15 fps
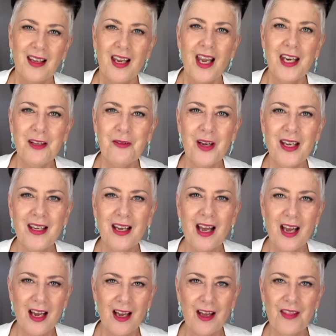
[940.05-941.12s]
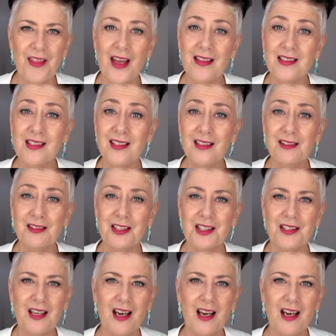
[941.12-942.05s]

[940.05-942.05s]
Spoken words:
Anyway, that's it.